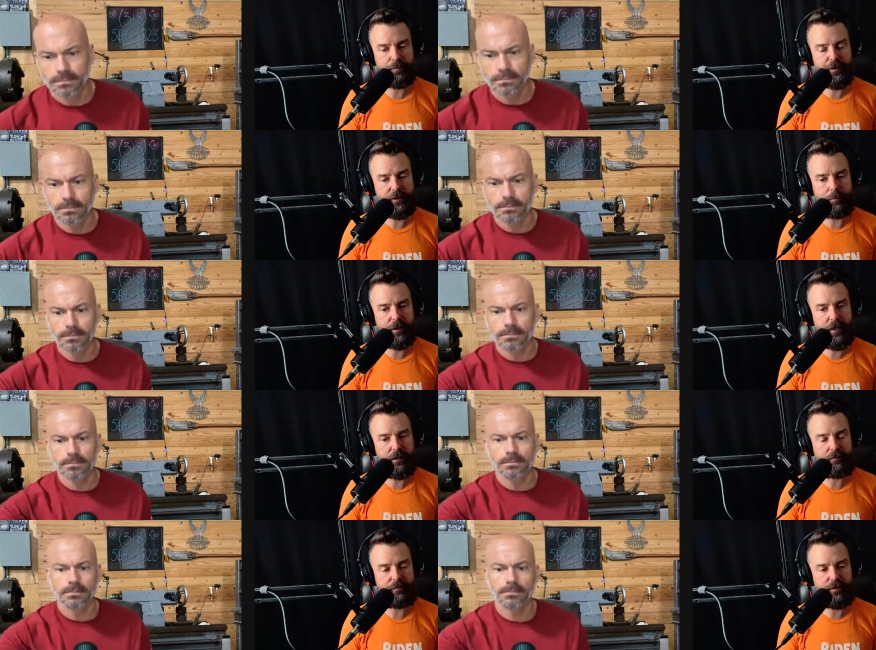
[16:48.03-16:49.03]
Speaker 1: pick the path
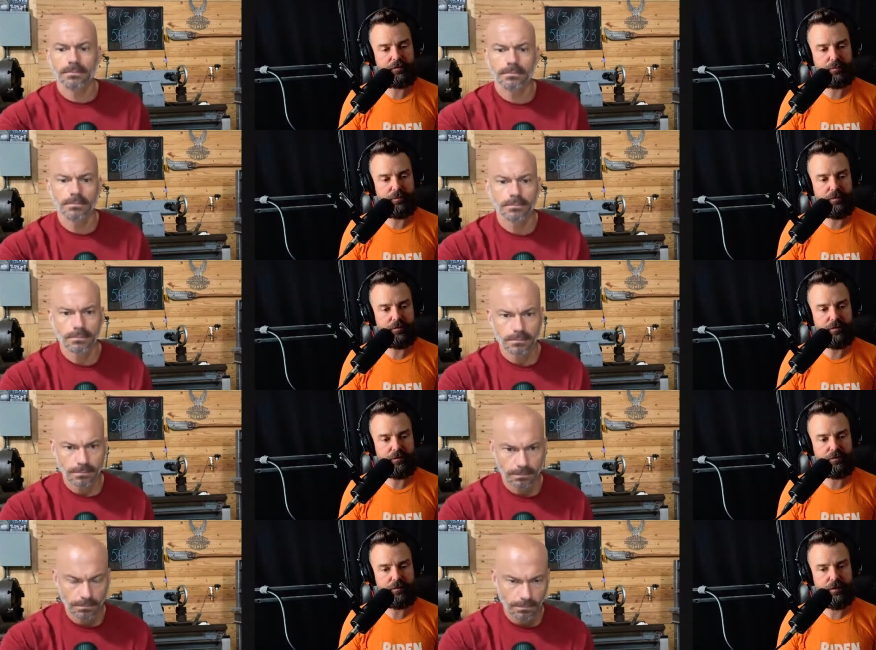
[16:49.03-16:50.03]
of least
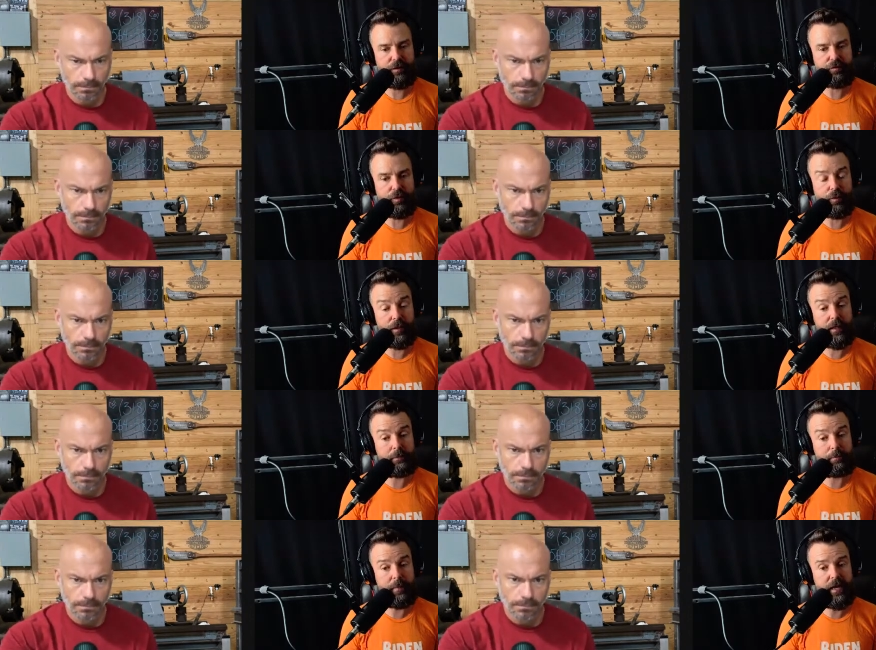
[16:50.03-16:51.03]
resistance. So it, it
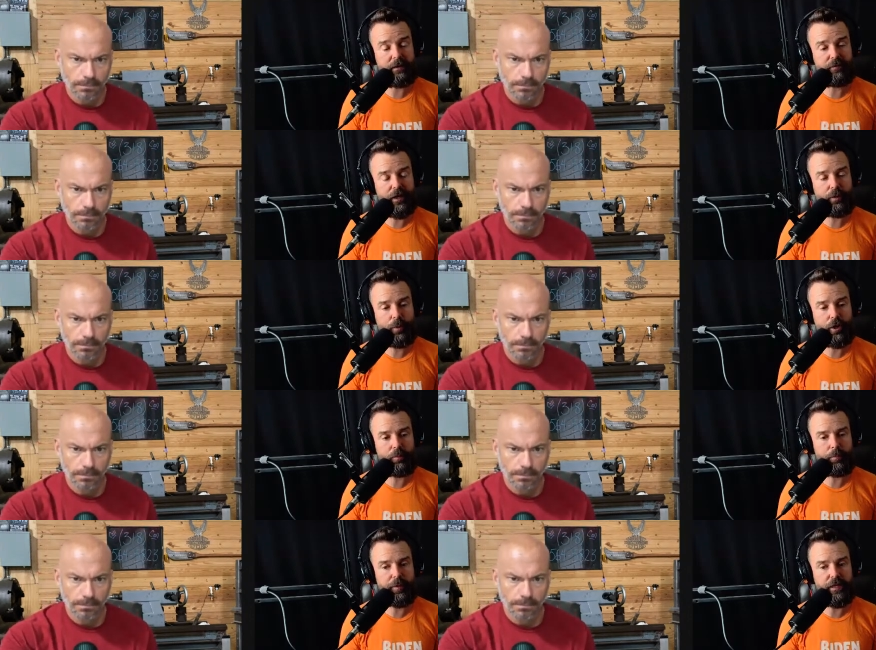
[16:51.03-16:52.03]
may very well
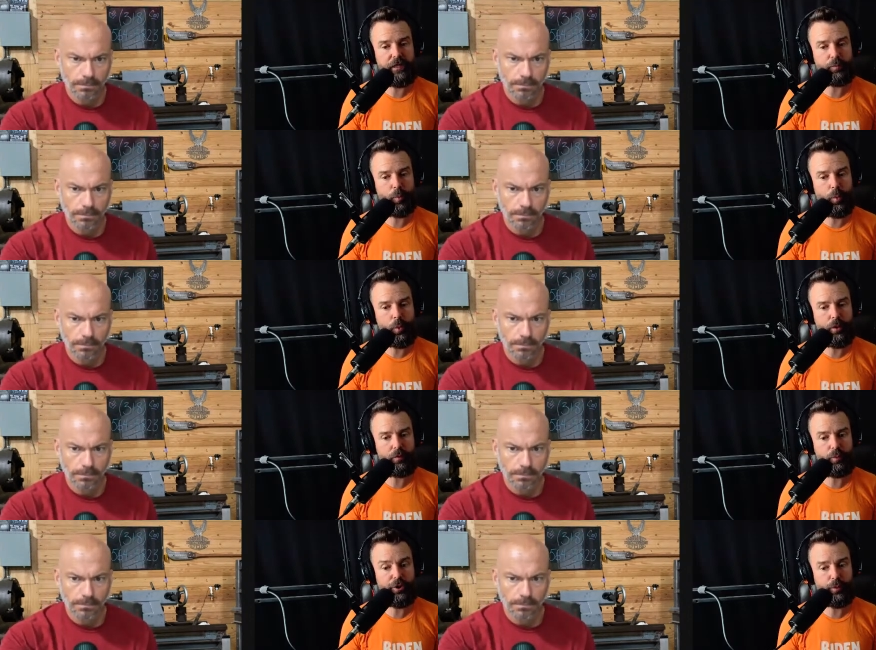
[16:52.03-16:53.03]
be war,
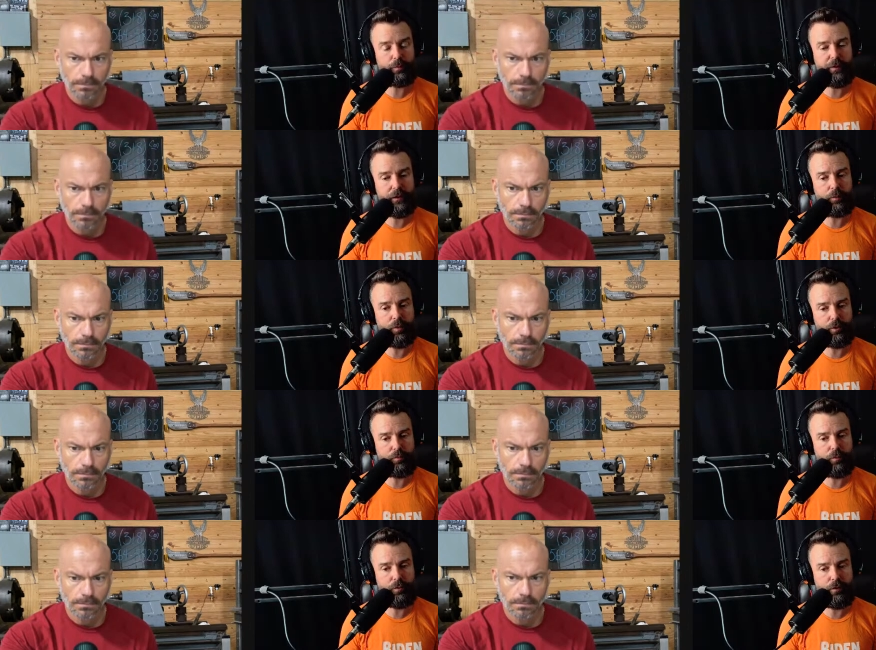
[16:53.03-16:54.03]
which would be a world
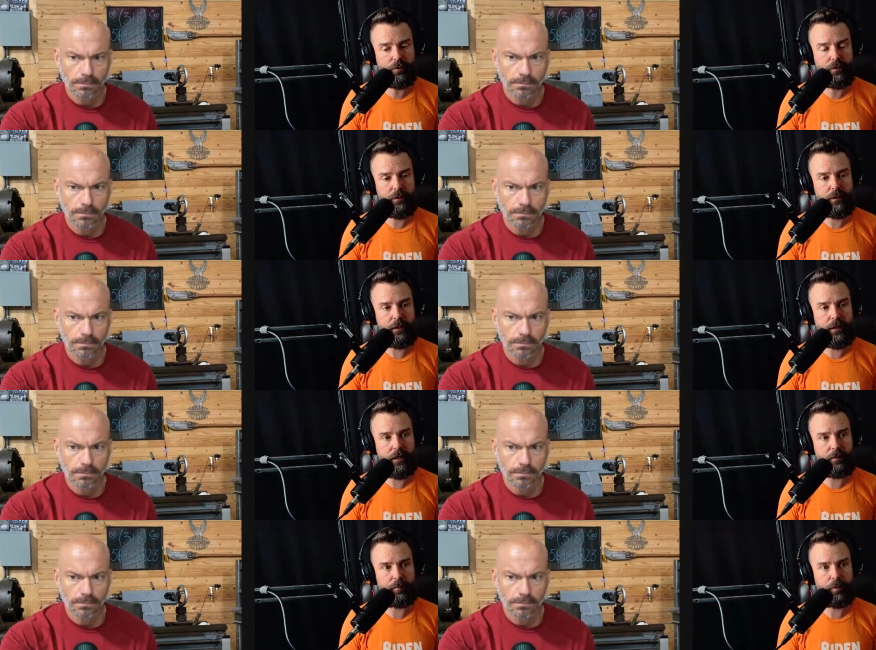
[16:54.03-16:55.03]
war,
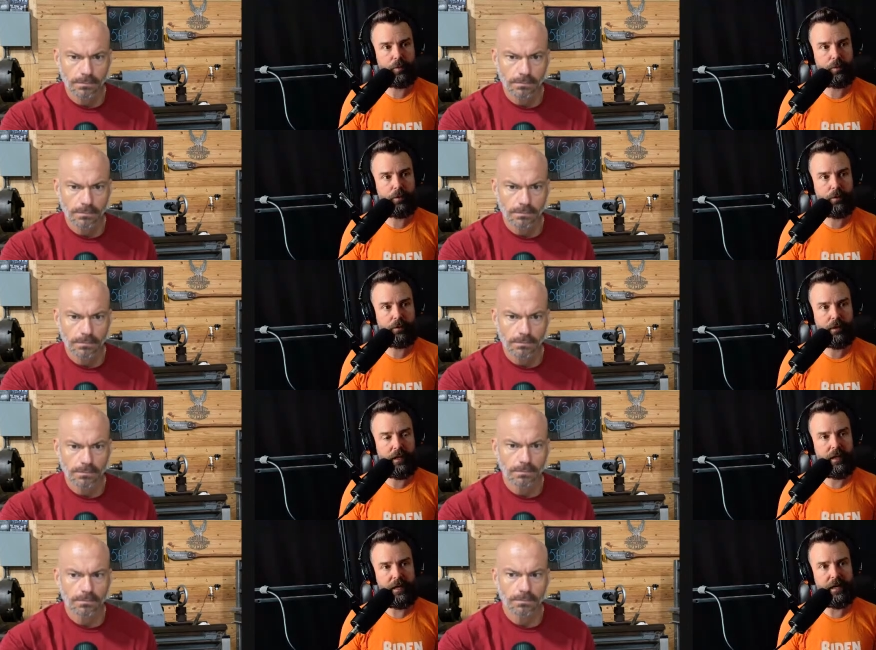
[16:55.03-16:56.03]
um, or,
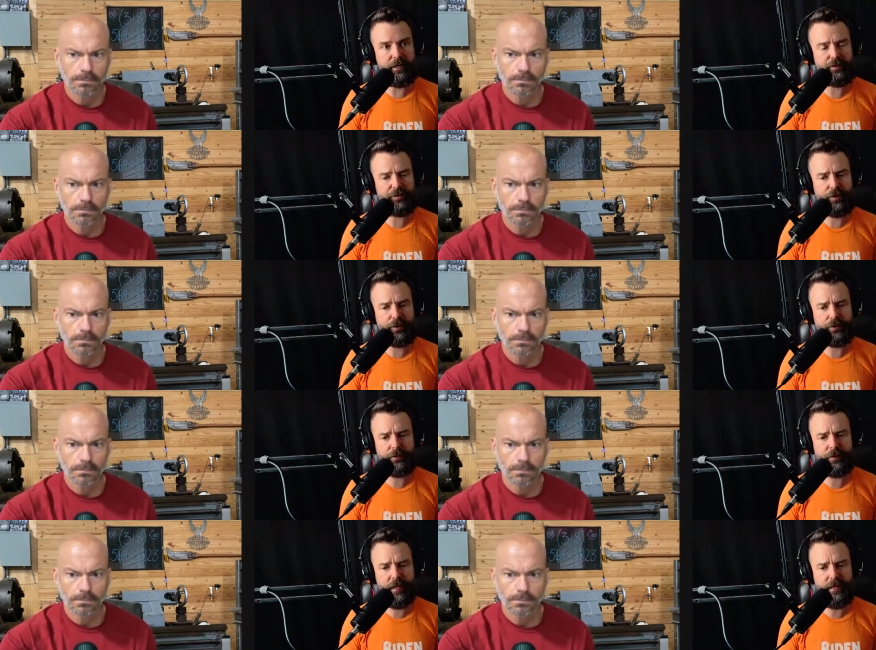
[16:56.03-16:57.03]
and I just heard
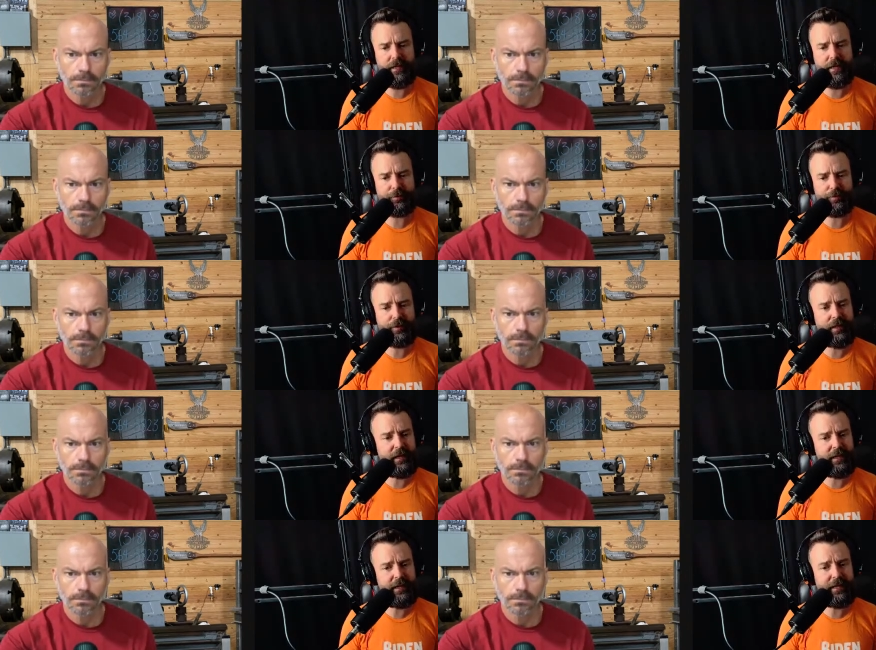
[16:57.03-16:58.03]
they announced
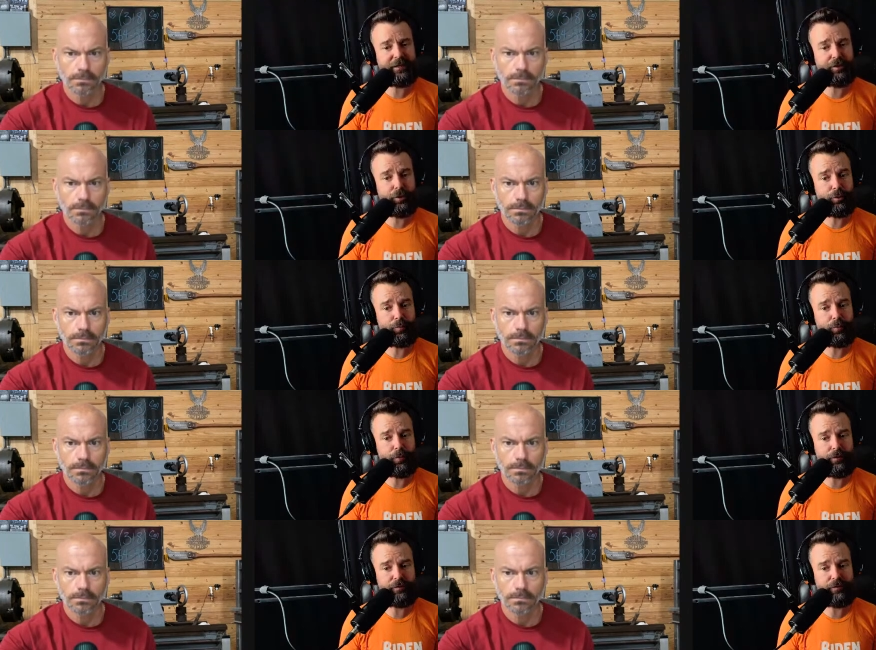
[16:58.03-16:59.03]
today a
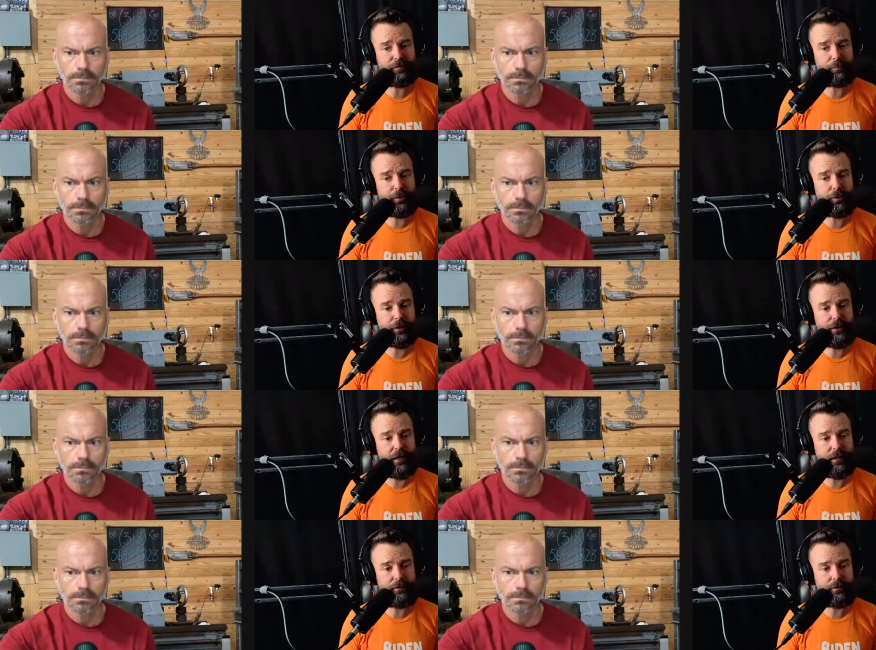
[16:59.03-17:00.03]
$2.6
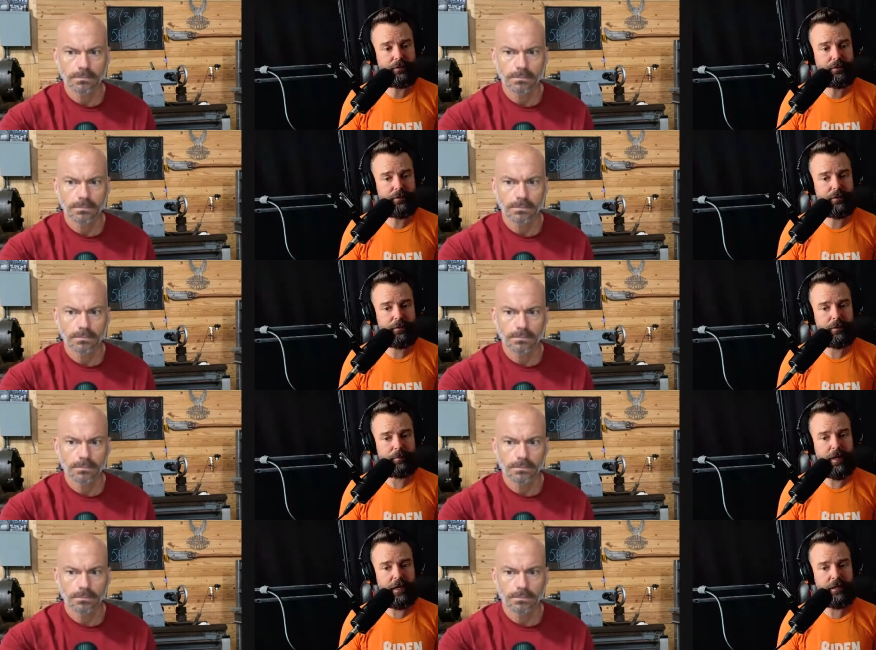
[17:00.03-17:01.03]
billion
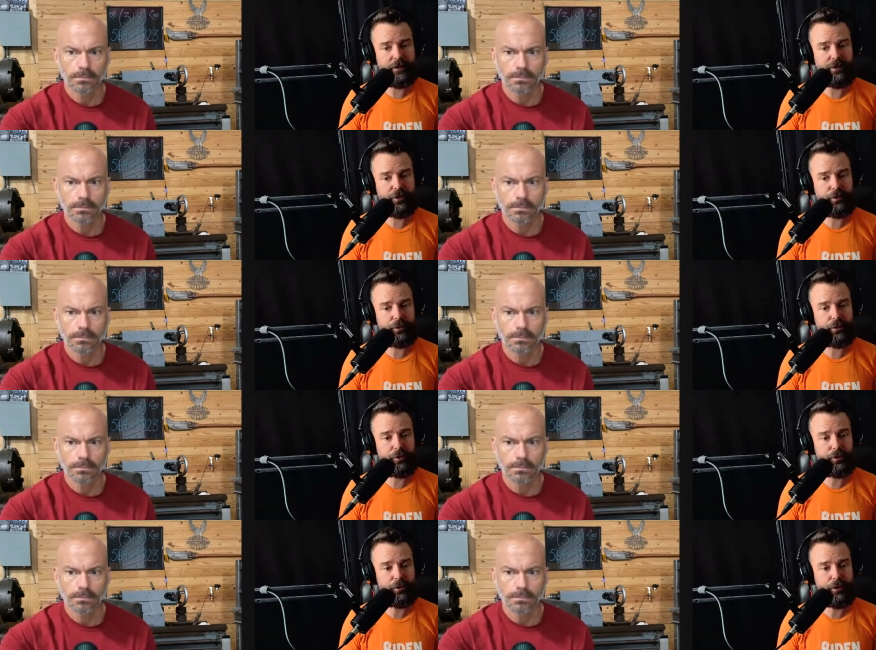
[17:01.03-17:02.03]
package to the
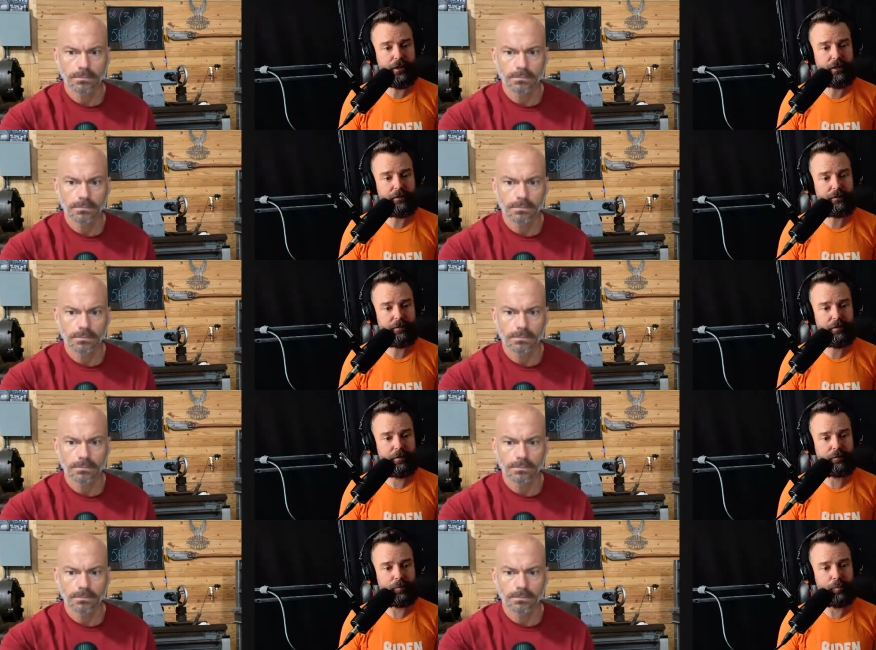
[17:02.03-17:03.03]
Ukraine
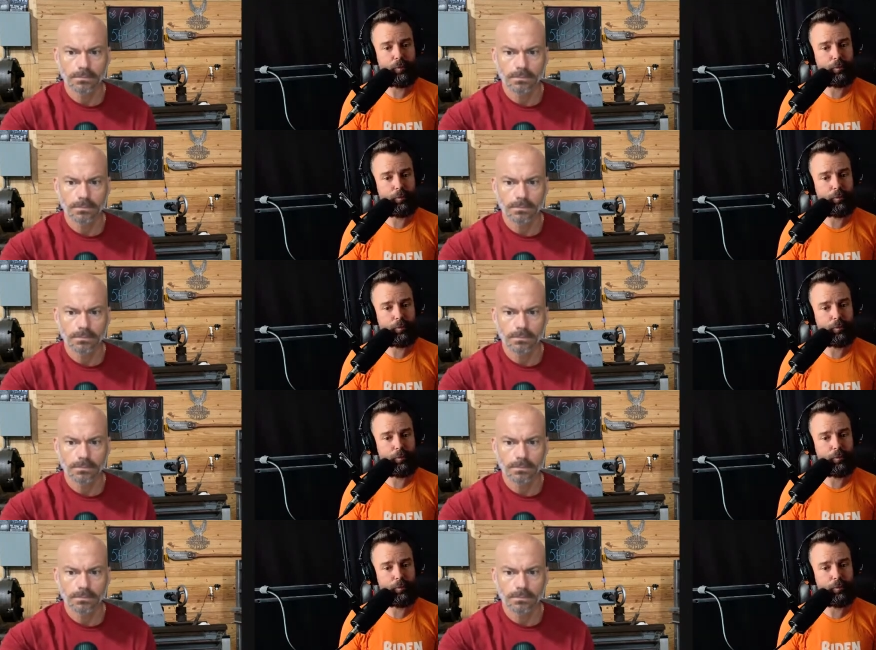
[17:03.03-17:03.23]
for more